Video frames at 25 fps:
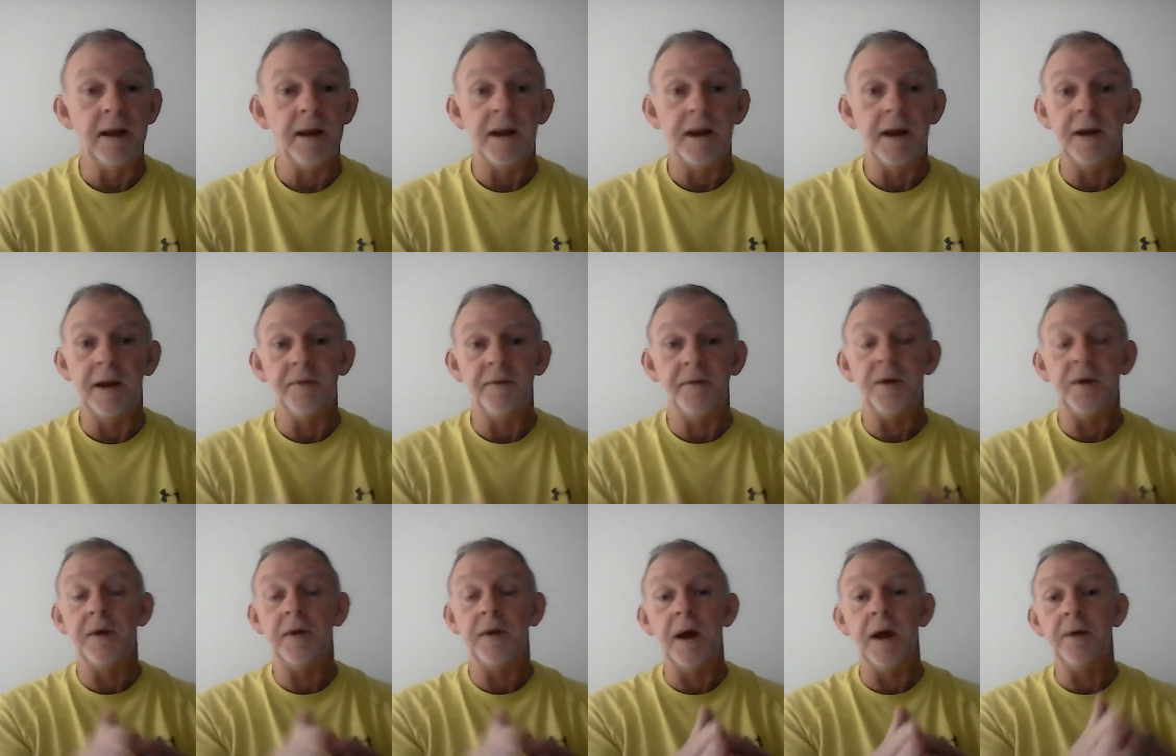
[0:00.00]
And if
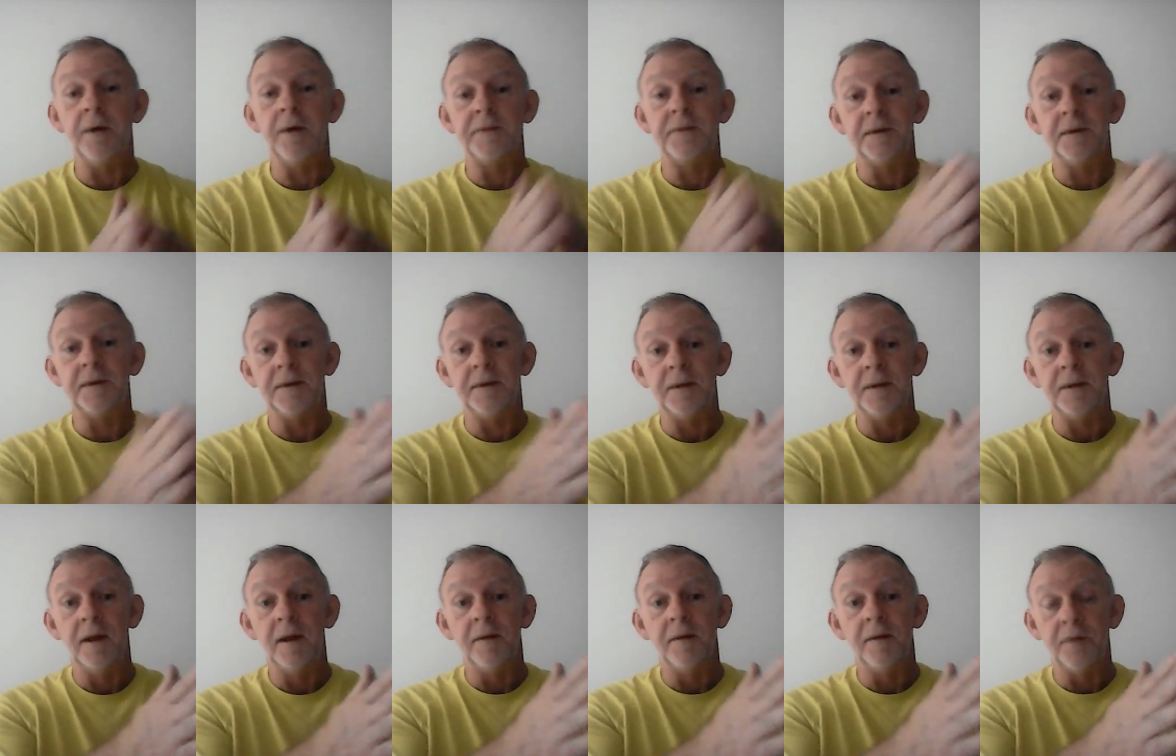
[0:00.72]
you go
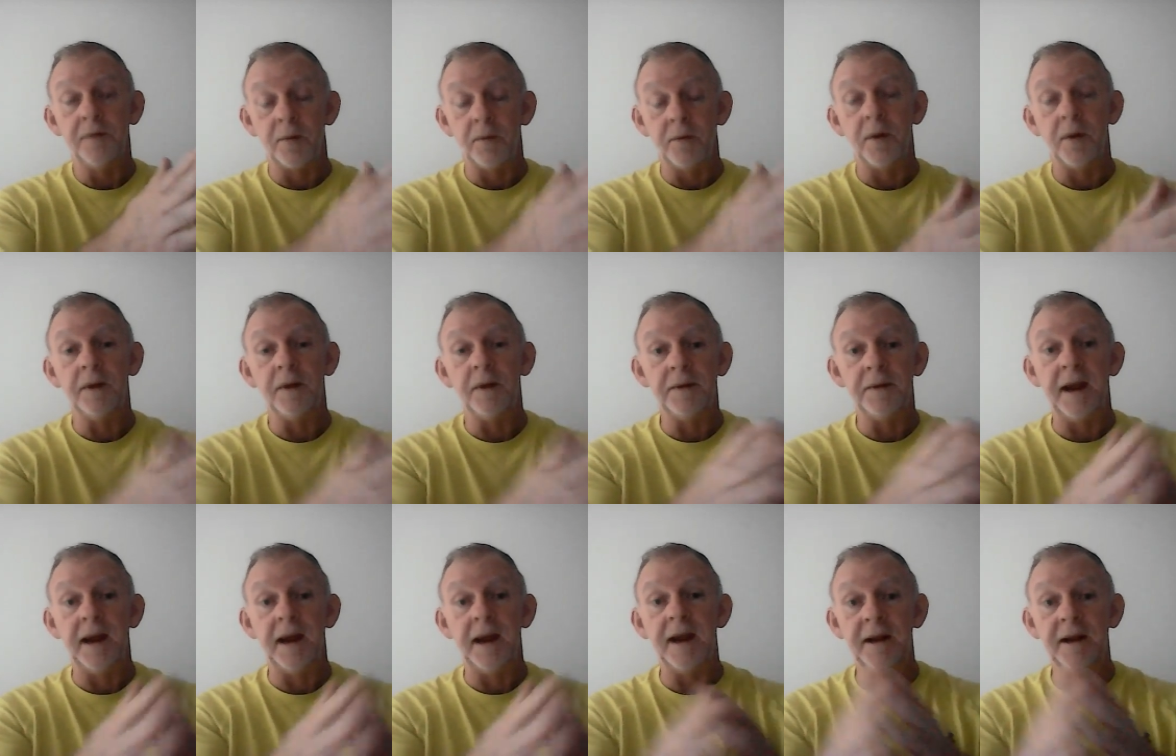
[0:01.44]
to
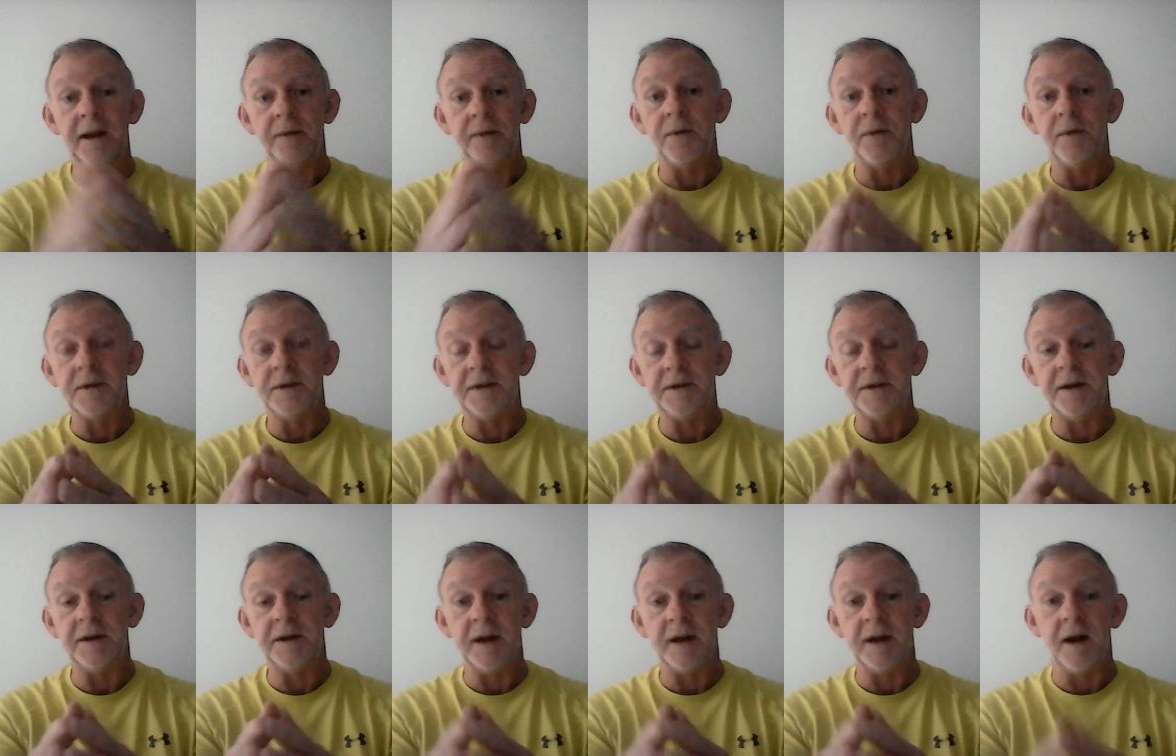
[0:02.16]

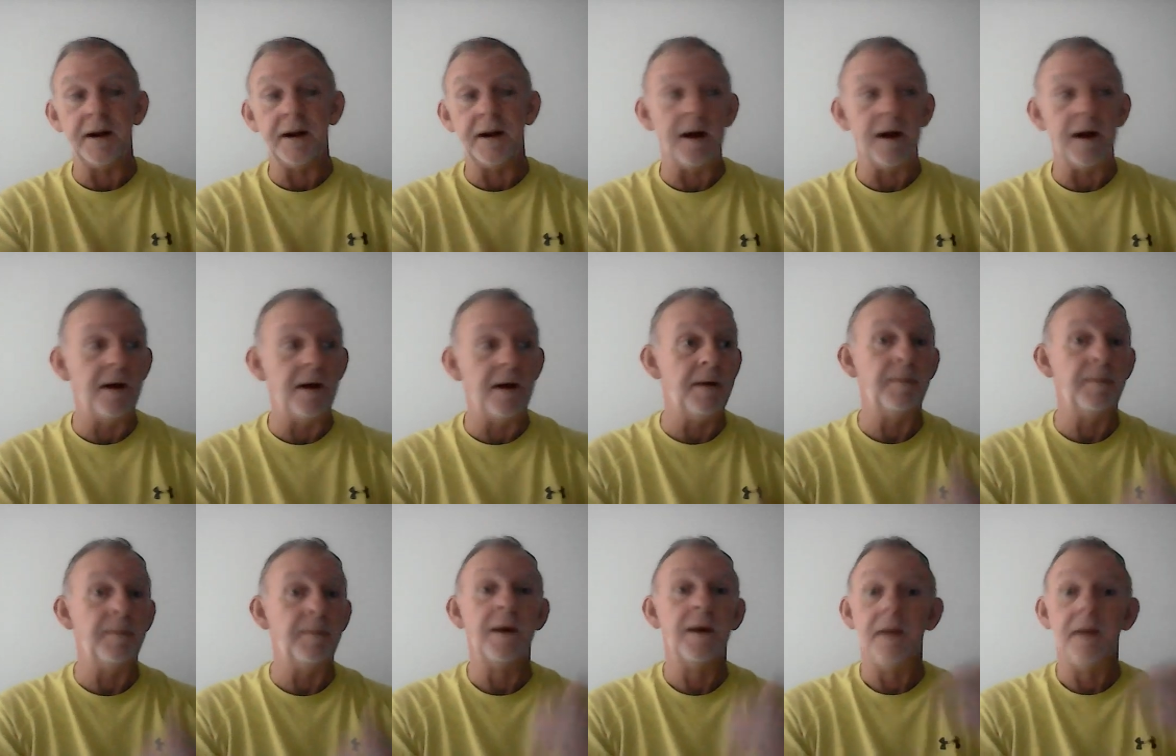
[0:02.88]

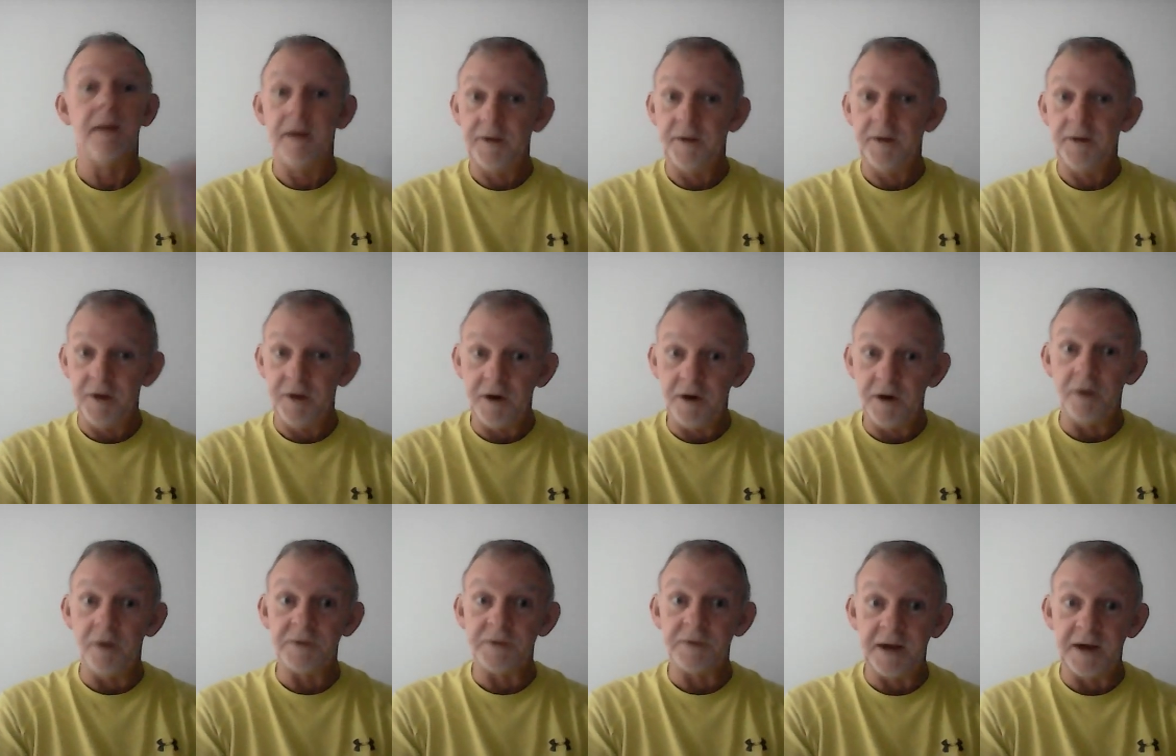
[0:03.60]
therealdannychristie.com, you're
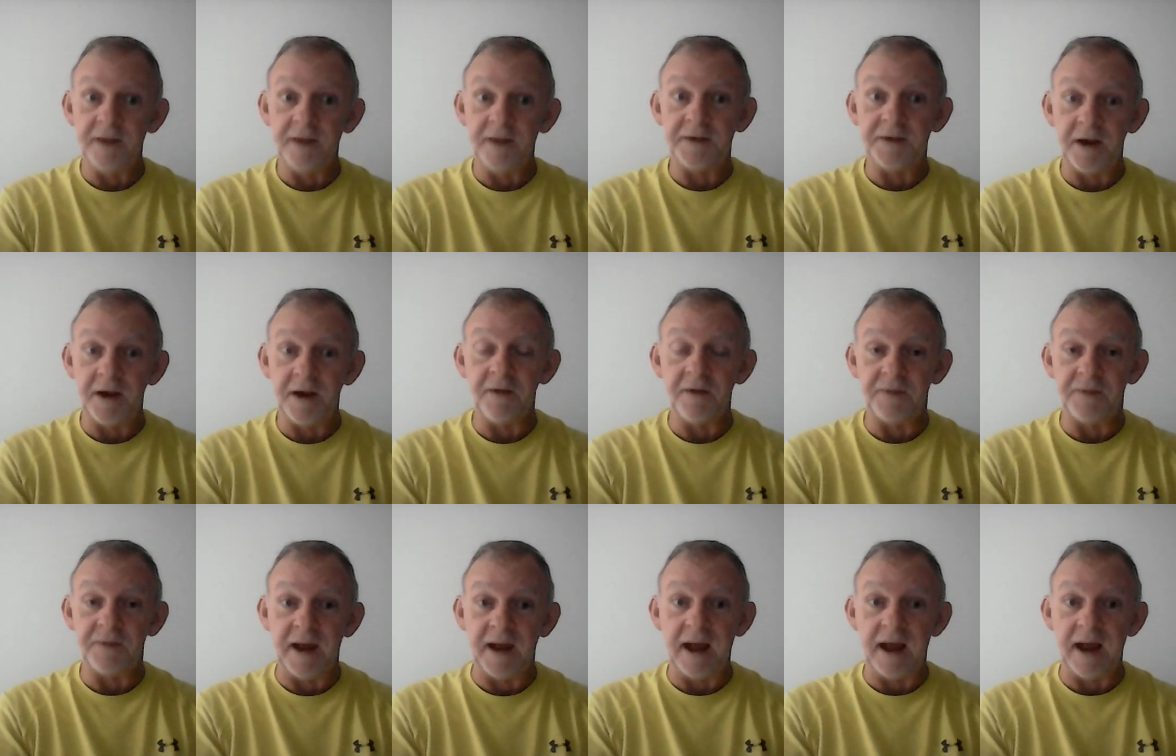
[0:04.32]
going to see a
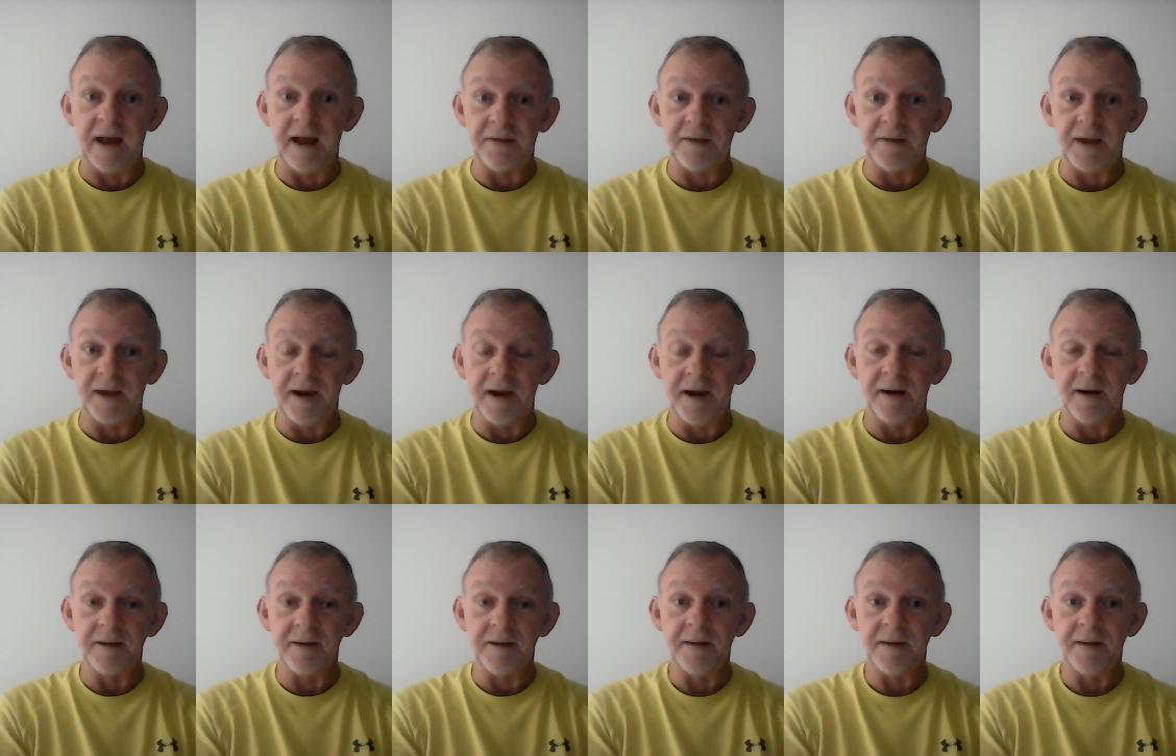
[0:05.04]
tough guy there.